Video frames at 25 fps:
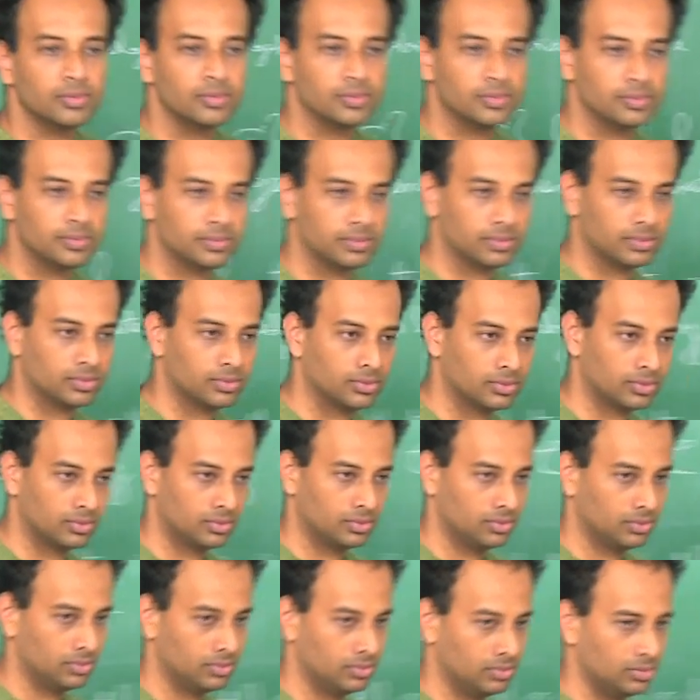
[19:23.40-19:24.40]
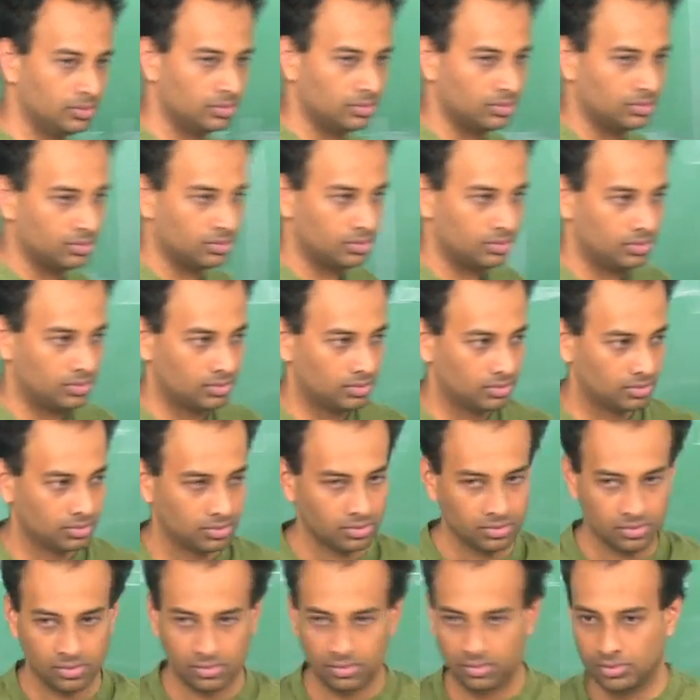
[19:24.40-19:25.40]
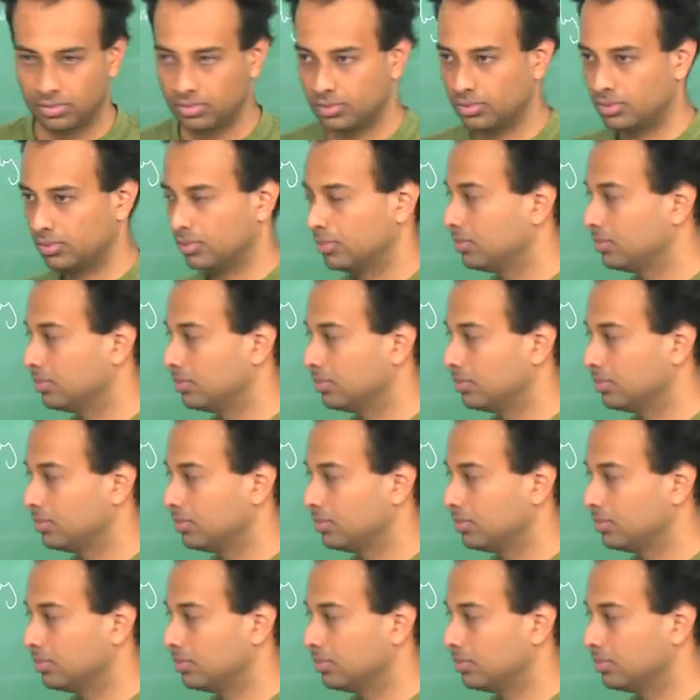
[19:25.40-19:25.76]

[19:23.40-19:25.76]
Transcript: [no speech]